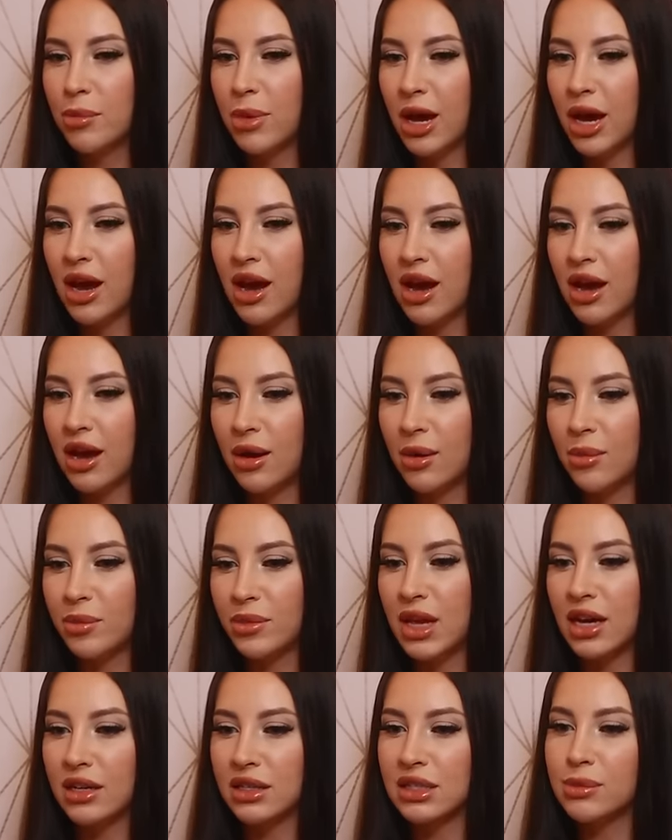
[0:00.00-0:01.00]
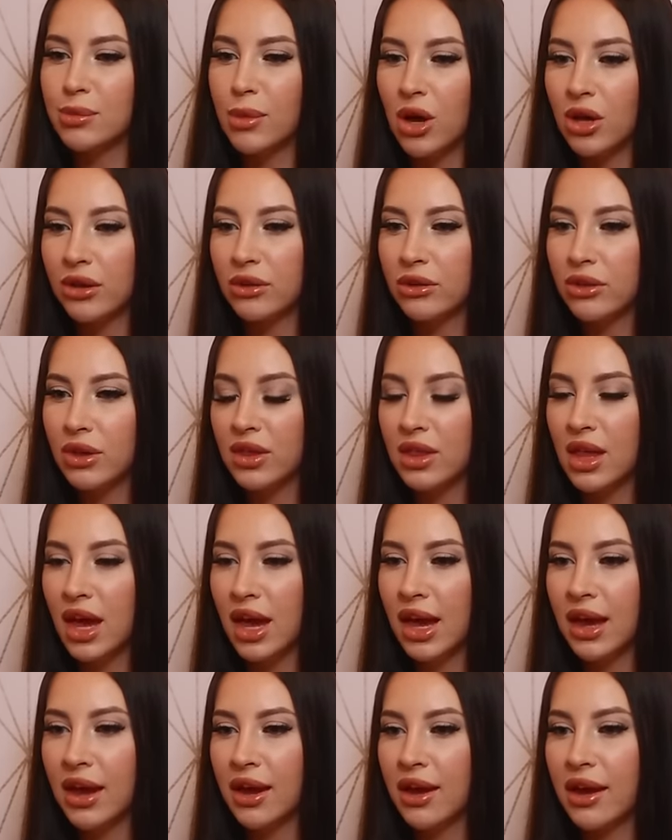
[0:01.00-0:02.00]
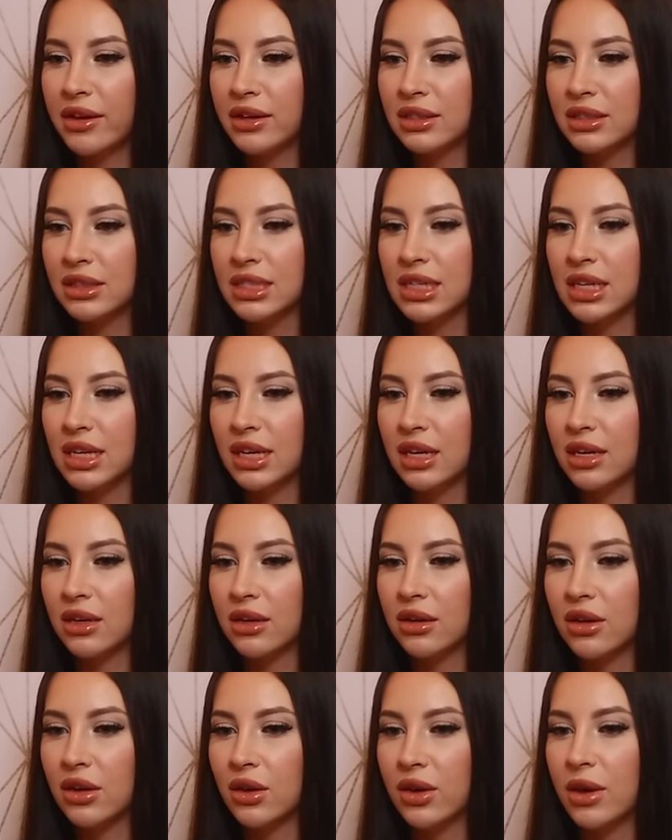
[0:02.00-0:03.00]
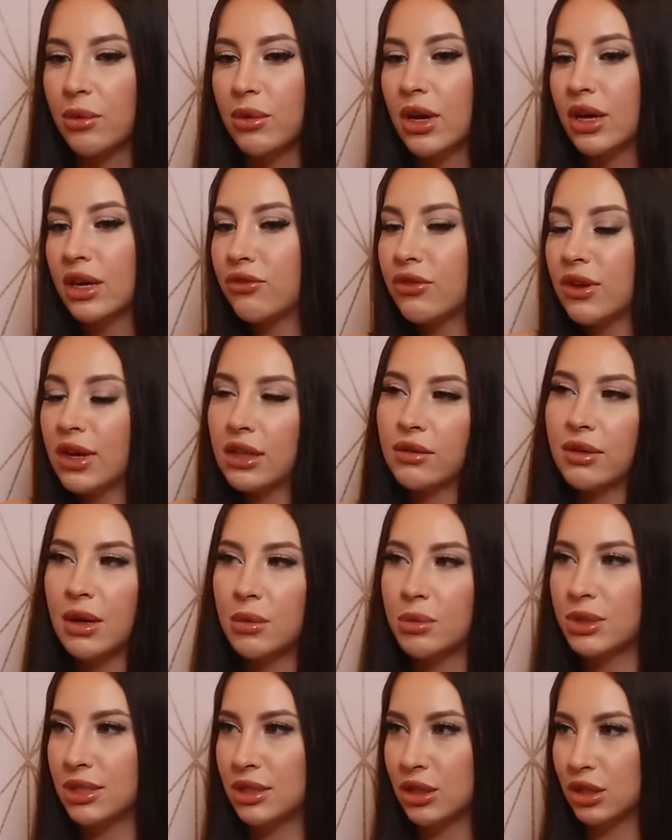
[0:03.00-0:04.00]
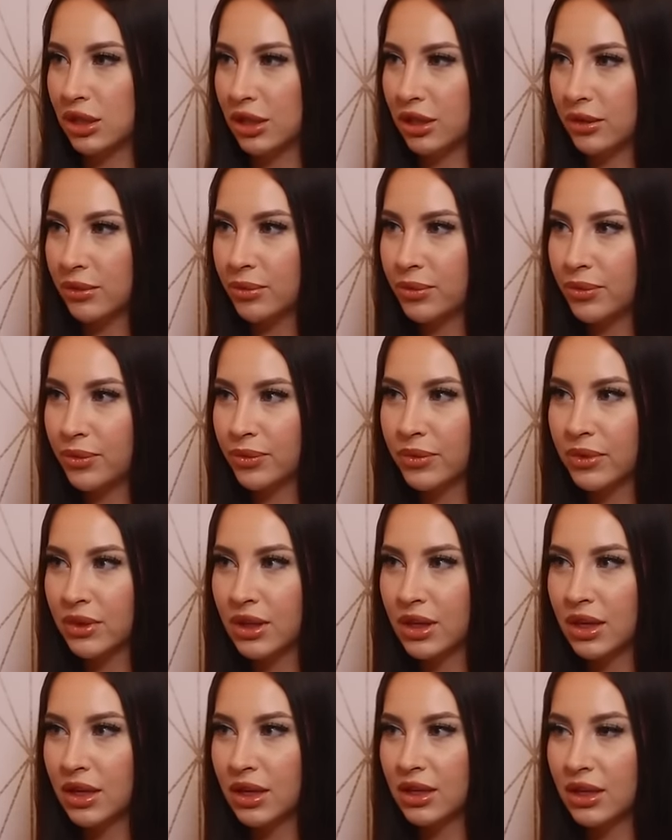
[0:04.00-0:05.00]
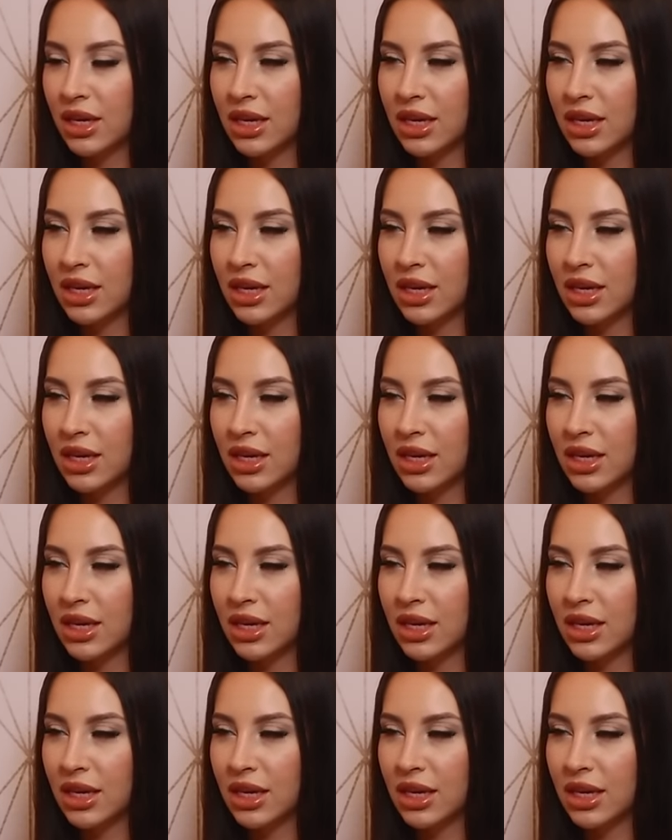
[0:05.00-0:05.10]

But um, yeah, smaller than that, and it's like okay, we got to find the right position. Mm-hmm.